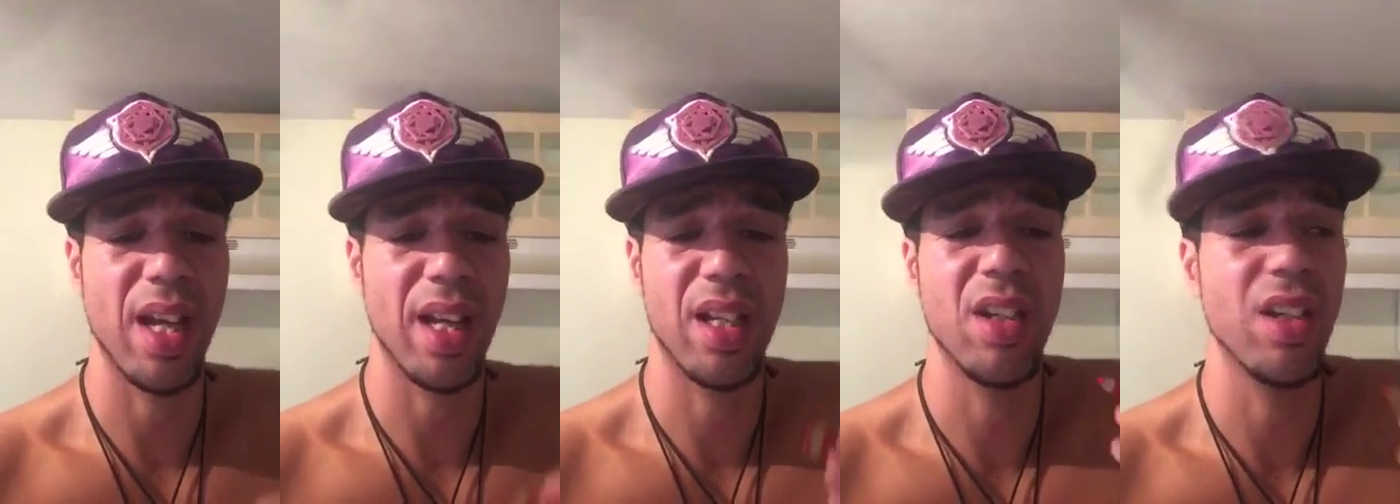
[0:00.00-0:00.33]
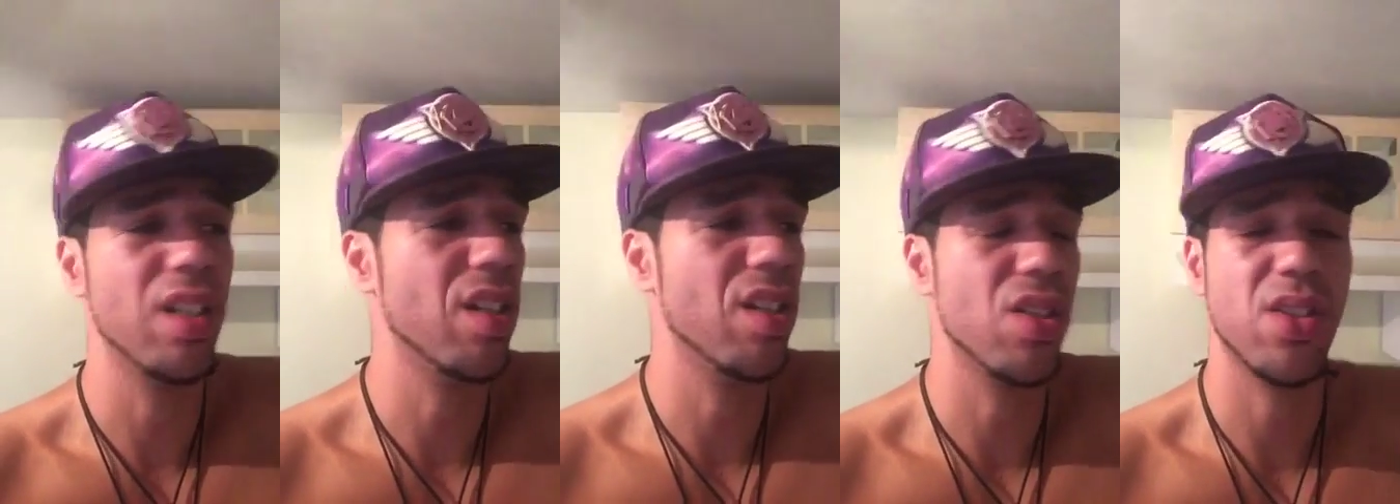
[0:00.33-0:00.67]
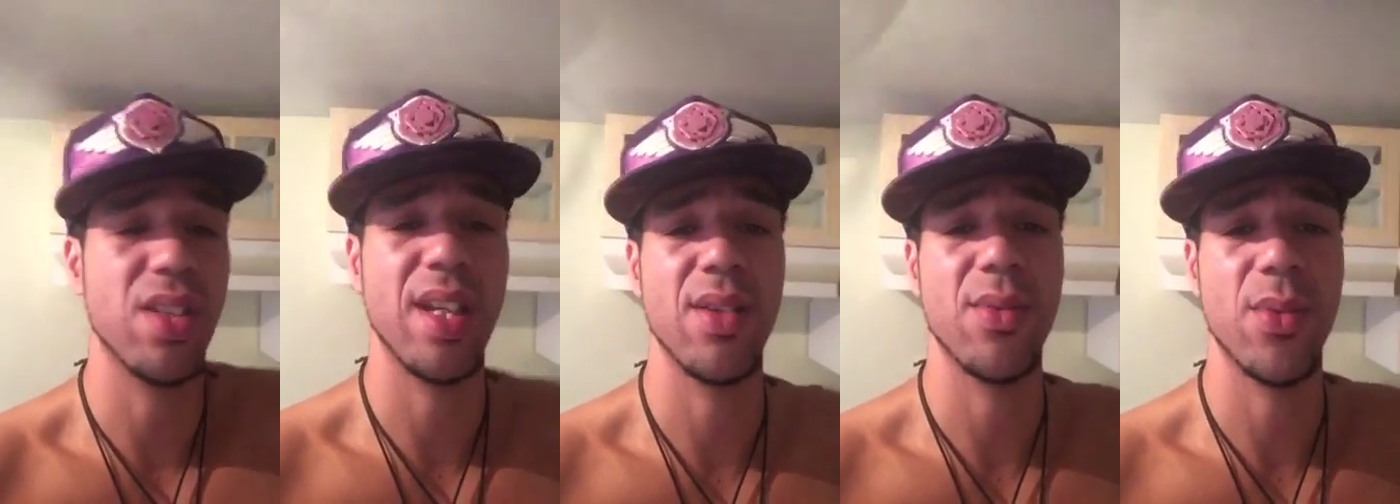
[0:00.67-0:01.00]
I couldn't
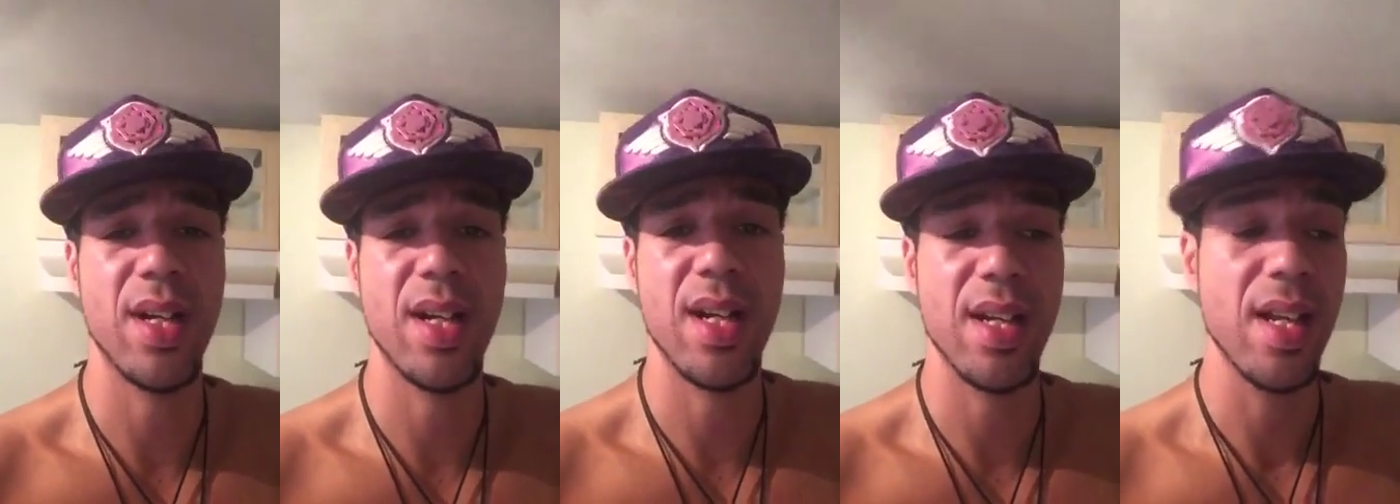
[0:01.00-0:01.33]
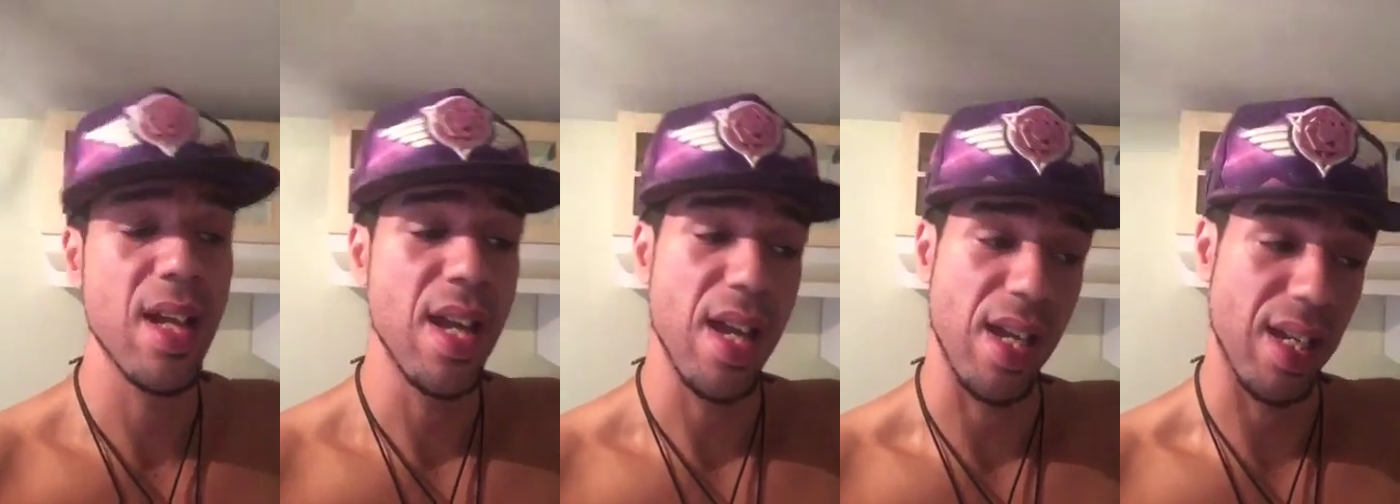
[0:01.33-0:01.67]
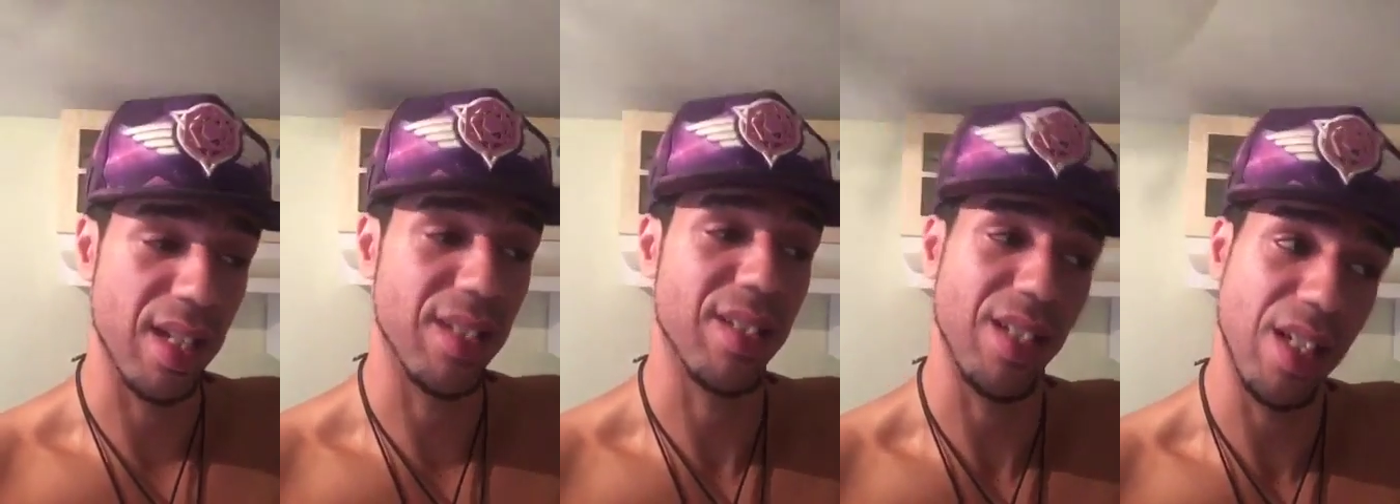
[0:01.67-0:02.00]
understand why, and
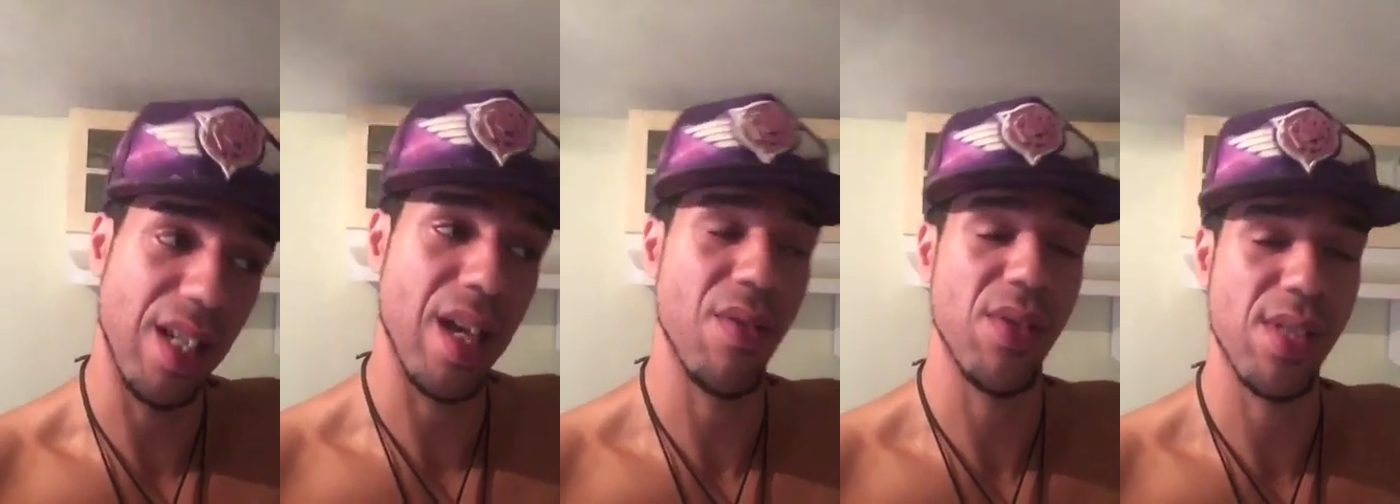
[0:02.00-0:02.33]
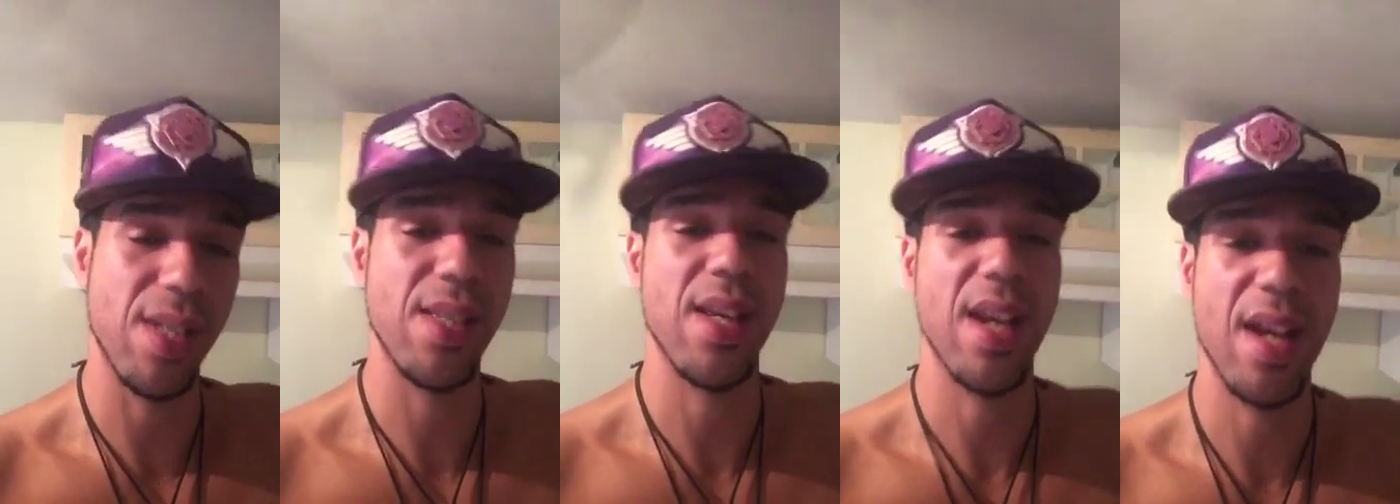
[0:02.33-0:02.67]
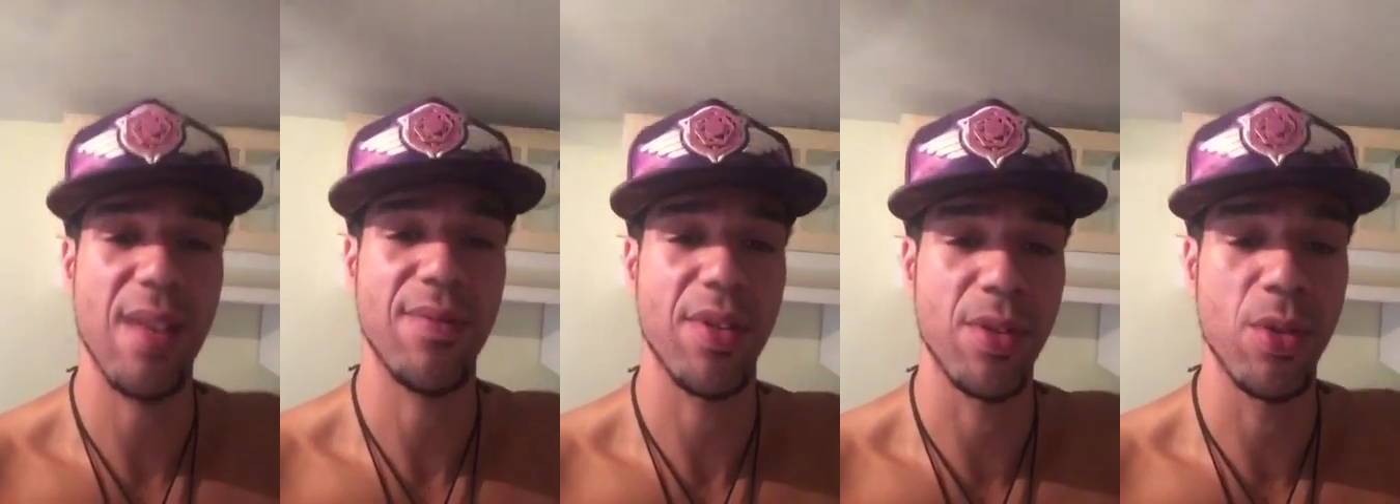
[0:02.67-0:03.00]
I seen everything that I
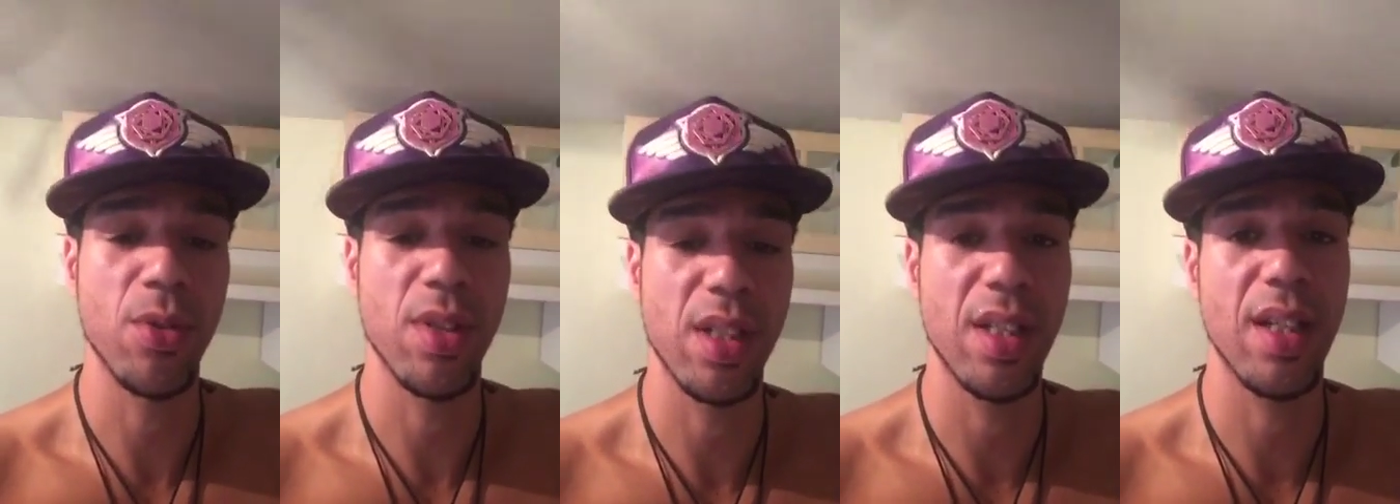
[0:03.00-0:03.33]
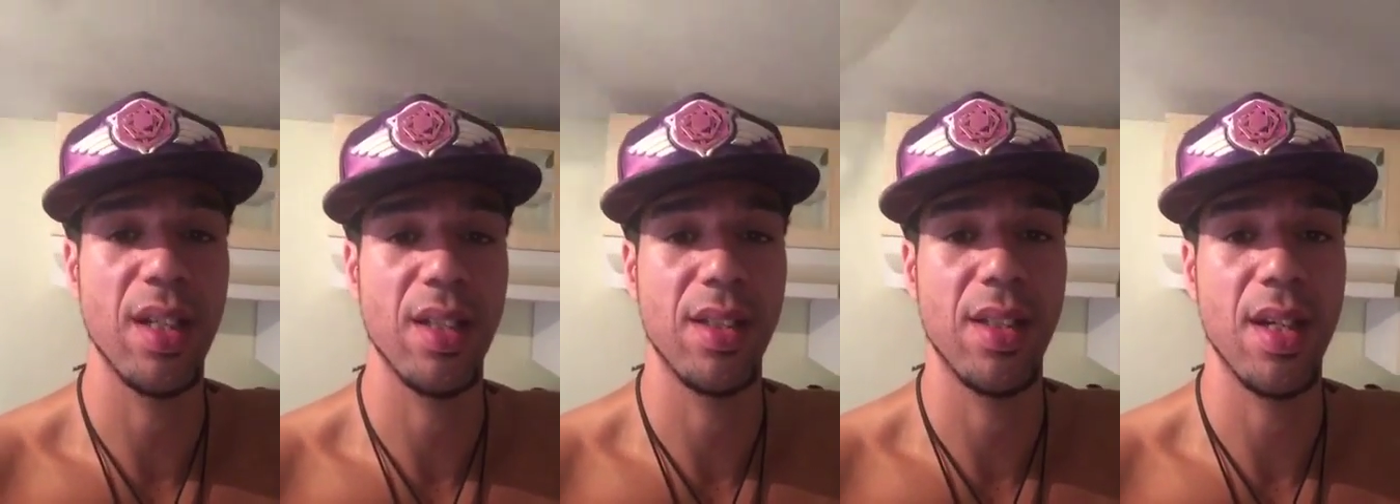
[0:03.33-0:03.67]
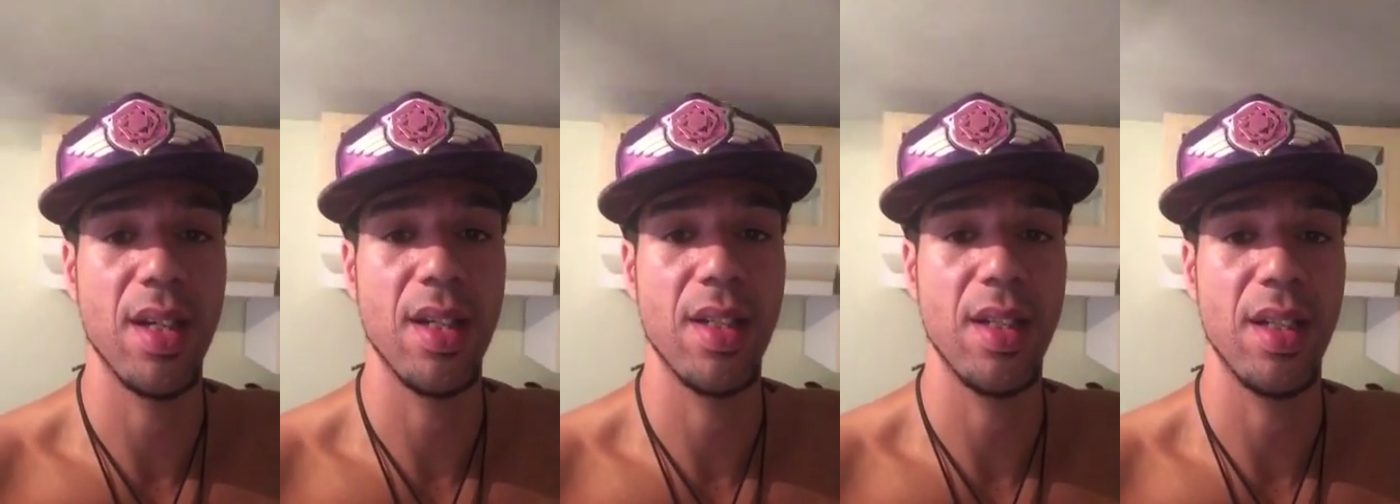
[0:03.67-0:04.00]
have to do to get it
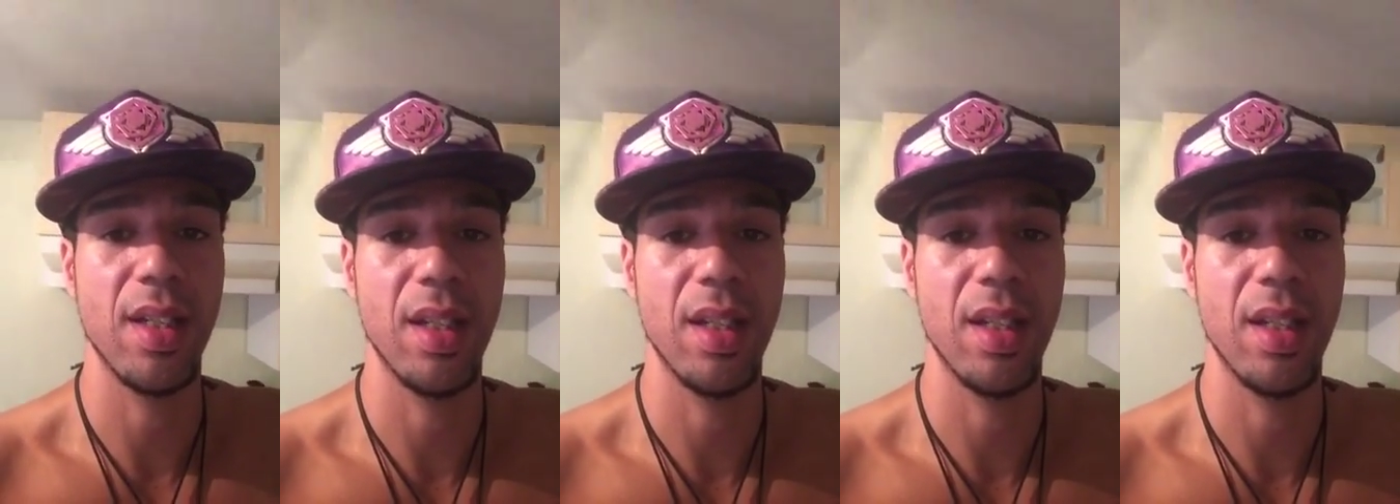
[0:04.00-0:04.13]
done.